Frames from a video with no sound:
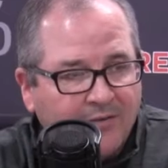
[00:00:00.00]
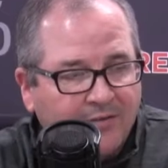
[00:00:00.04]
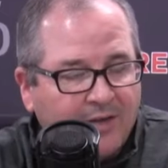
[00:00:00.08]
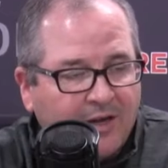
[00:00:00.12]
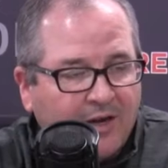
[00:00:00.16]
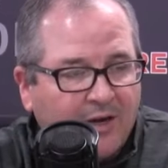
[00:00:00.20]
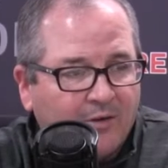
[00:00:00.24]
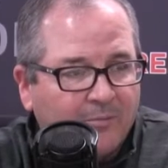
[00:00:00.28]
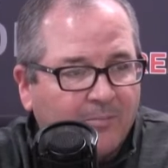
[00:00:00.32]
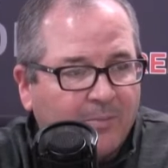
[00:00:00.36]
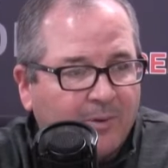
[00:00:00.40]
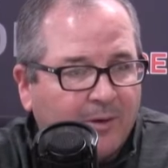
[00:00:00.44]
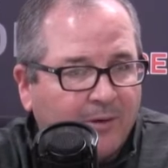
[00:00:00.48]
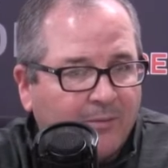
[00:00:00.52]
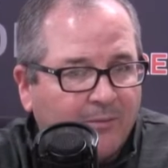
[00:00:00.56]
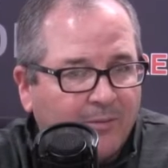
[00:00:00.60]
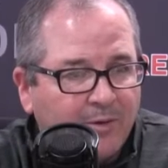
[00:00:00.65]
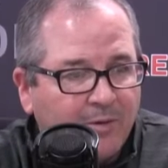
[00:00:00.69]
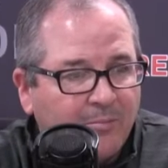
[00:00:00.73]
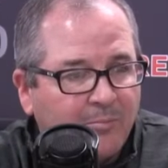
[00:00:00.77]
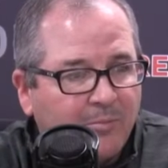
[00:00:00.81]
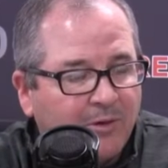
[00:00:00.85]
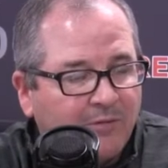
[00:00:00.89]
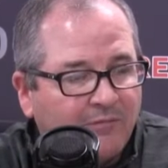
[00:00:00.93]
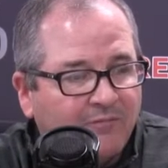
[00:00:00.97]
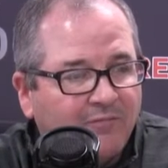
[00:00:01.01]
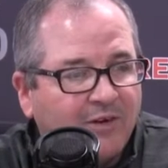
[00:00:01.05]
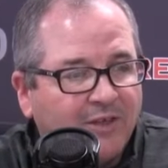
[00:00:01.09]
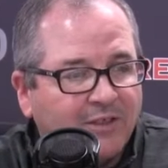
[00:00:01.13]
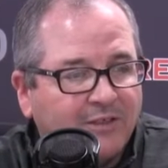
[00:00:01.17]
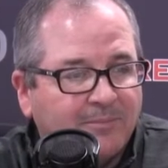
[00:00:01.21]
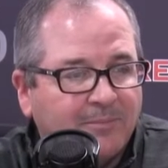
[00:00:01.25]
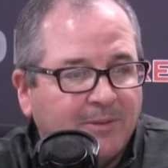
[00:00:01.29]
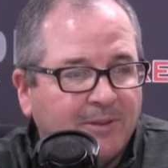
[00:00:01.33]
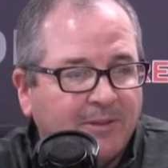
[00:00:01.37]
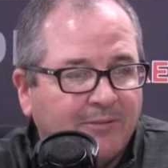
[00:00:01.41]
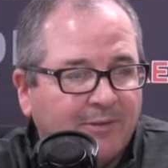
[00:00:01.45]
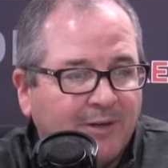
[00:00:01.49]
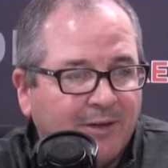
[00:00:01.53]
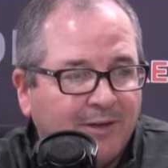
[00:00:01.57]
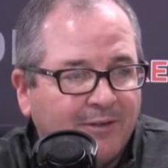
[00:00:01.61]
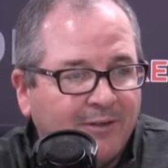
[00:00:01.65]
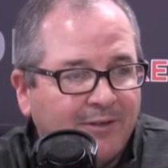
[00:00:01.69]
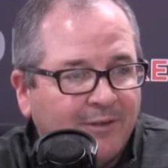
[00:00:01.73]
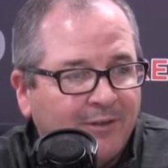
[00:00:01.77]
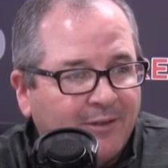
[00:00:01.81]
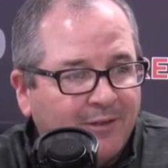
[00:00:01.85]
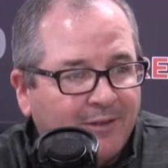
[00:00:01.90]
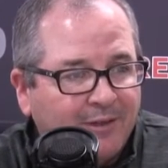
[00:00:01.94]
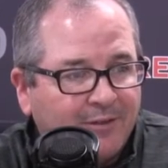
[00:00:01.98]
the hard part when you bring freshmen, right?
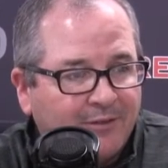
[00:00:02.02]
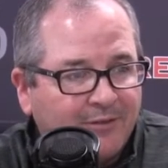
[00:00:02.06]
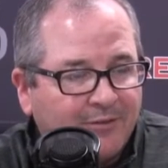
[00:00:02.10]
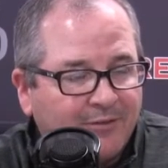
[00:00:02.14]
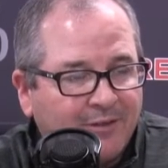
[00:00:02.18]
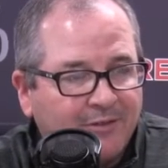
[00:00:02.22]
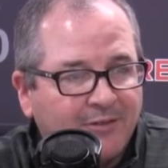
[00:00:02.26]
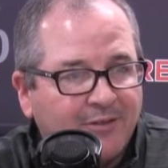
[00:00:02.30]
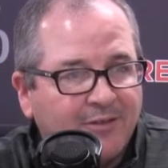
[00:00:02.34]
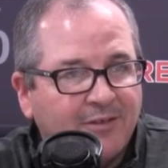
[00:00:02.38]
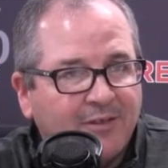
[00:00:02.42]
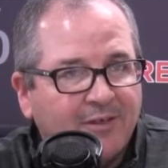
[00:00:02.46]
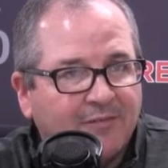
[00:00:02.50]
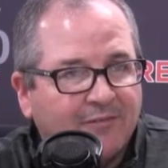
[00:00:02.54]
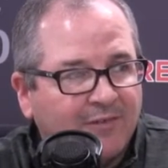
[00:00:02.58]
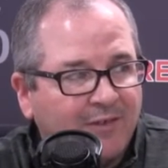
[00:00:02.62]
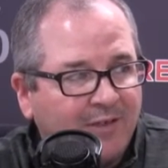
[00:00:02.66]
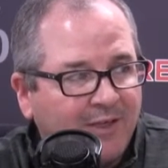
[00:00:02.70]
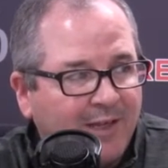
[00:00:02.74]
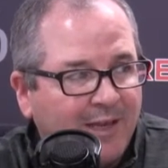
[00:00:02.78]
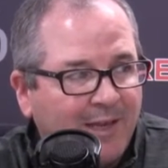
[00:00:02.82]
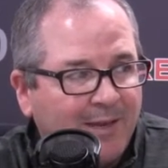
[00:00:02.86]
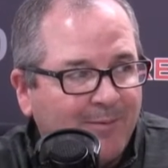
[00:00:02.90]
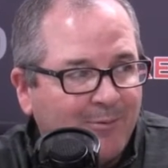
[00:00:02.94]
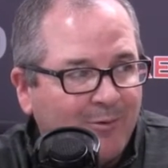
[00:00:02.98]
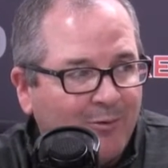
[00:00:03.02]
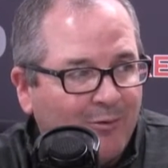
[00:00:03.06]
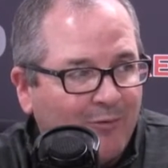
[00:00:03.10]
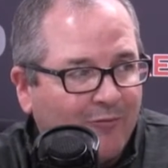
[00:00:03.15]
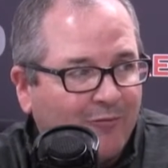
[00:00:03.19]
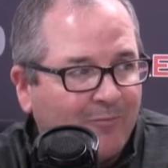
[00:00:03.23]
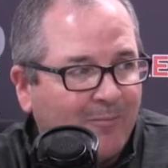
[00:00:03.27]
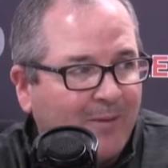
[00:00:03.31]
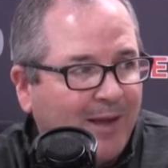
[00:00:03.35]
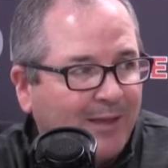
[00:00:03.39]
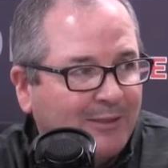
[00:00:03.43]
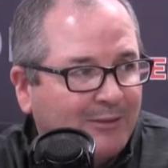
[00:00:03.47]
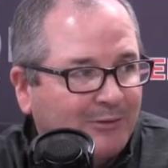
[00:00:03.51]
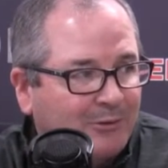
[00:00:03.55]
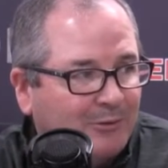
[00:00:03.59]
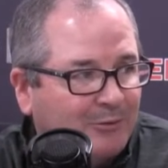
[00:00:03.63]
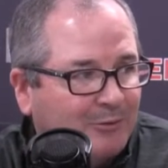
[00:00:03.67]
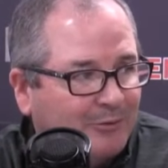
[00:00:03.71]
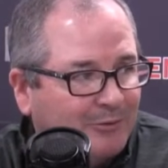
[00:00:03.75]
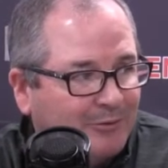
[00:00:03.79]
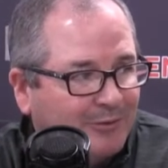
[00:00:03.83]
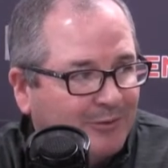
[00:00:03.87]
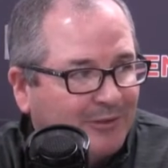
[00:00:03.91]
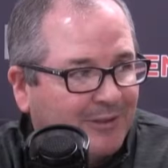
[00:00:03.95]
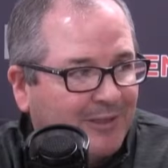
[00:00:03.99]
It's such a different game going from high
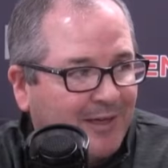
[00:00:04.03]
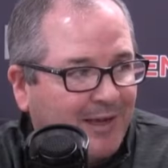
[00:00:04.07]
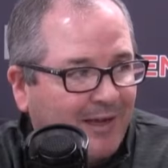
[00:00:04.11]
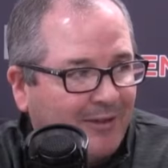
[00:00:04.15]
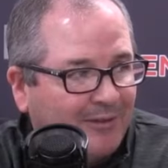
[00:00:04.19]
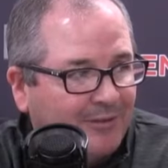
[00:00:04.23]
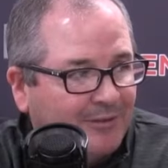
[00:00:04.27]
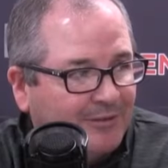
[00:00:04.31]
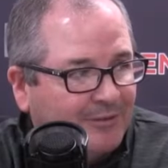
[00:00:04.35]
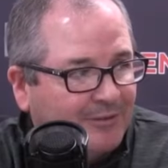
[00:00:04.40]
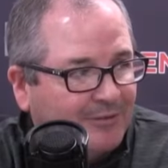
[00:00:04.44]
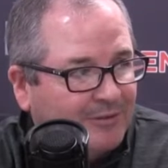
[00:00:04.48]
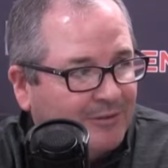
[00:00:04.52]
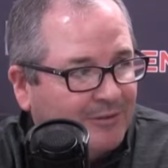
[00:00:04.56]
school to college.